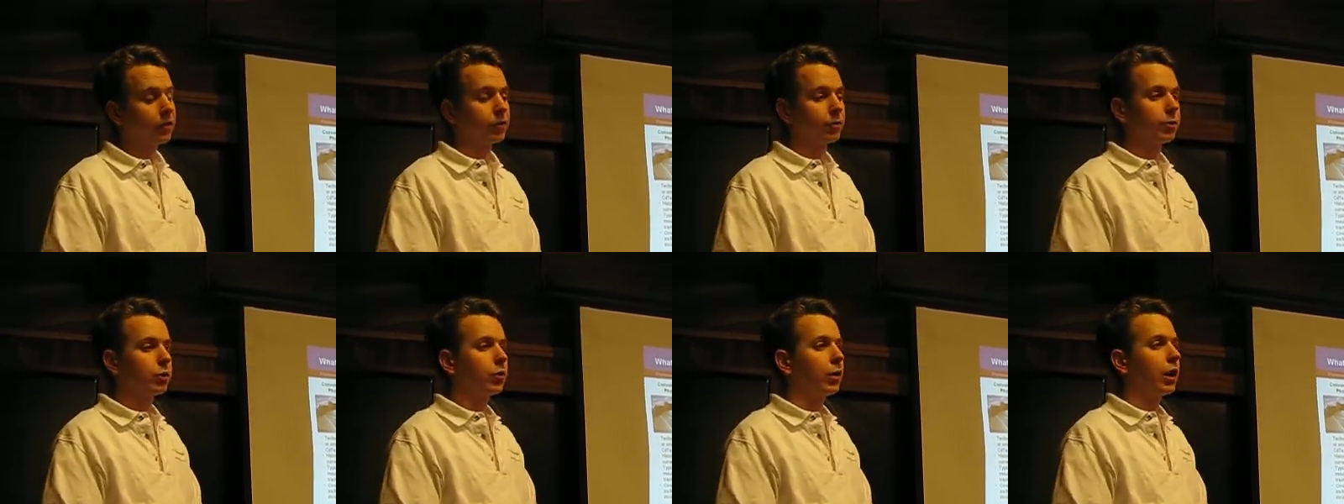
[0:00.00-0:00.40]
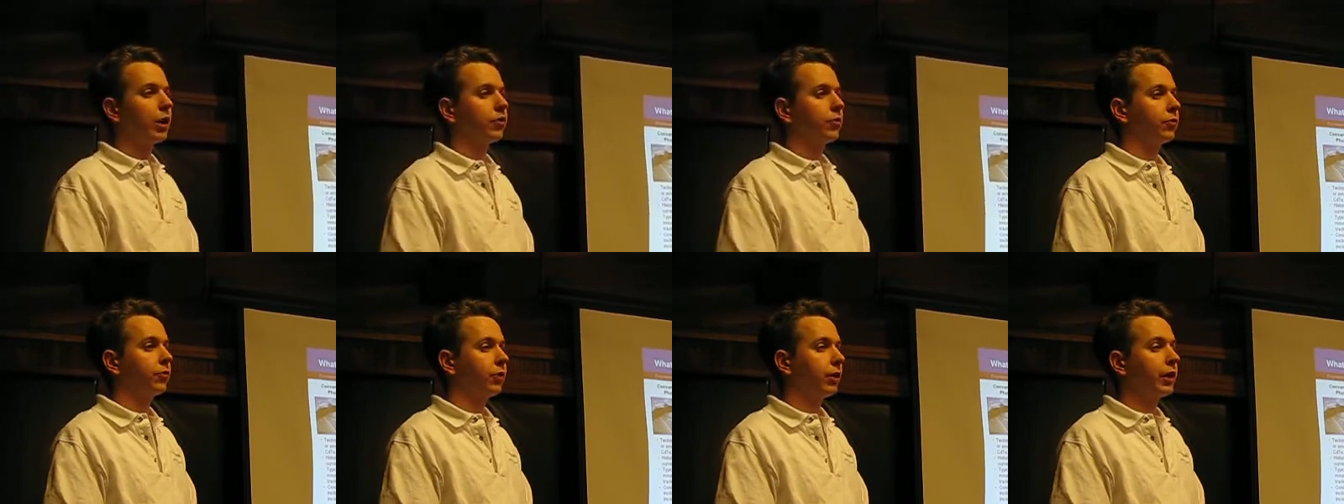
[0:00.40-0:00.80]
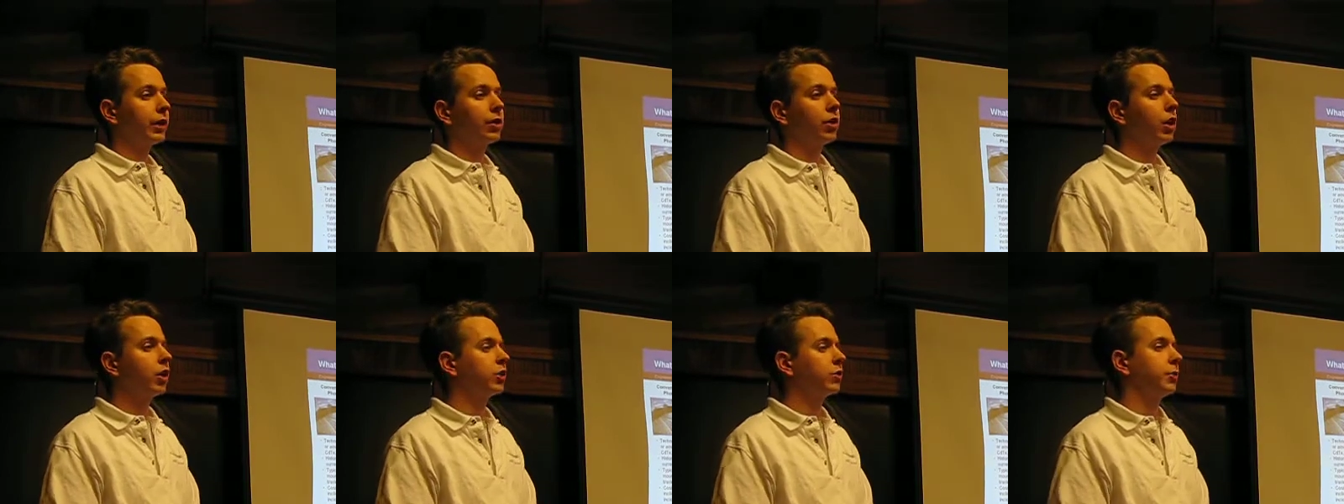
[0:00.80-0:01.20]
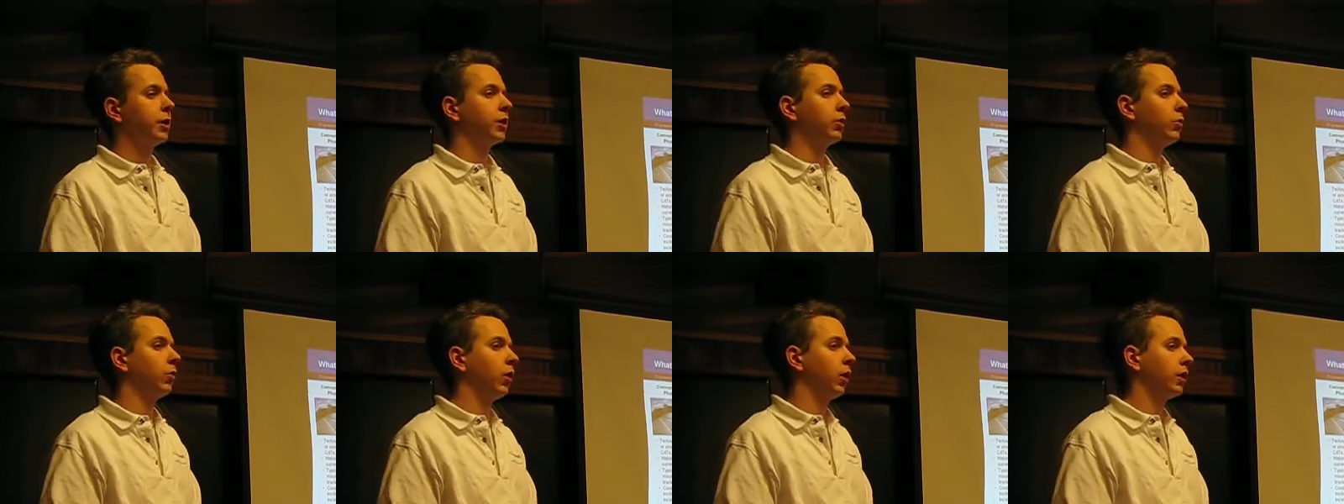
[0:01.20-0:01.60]
it requires a very large
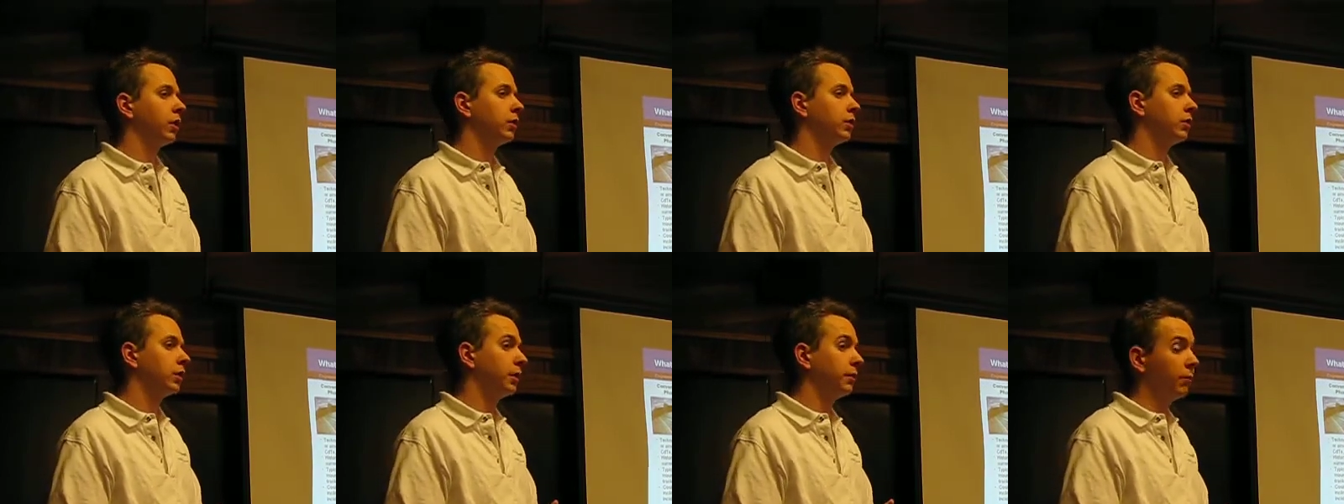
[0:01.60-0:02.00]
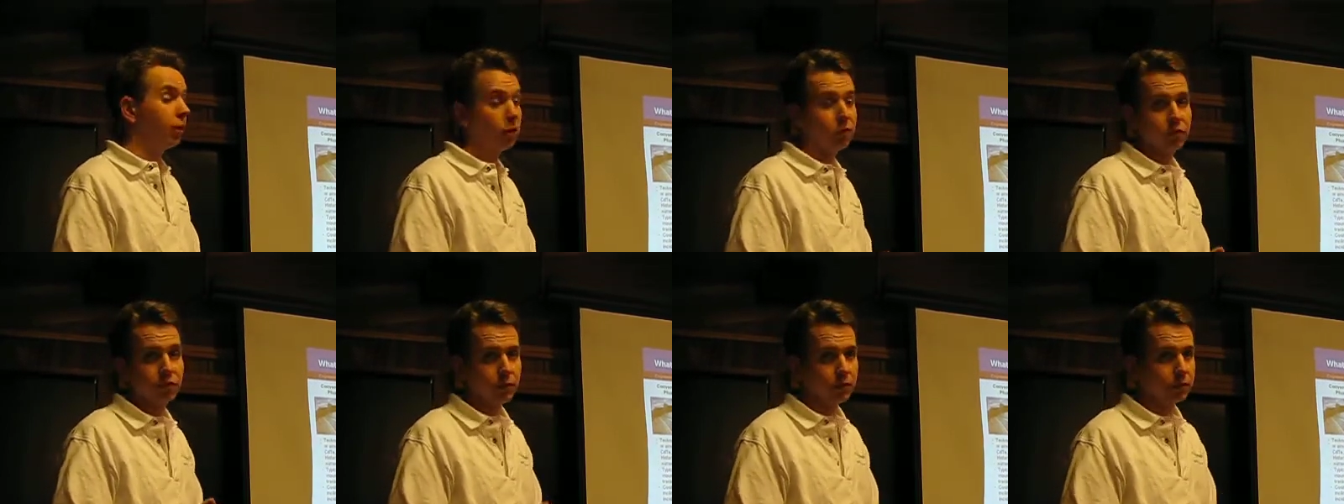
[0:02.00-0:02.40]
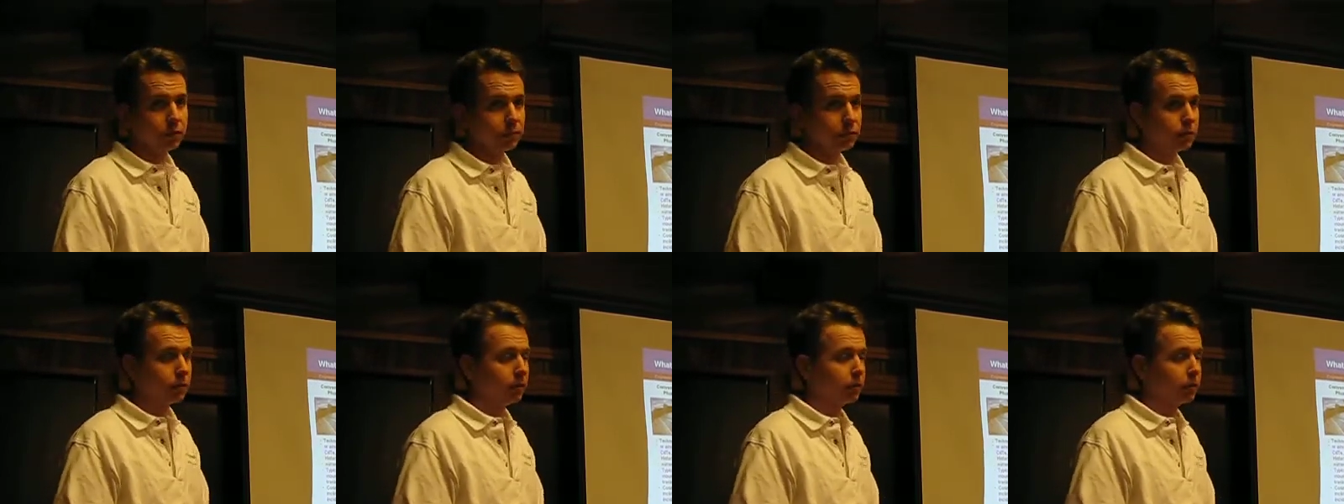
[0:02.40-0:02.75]
amount of water in most of them.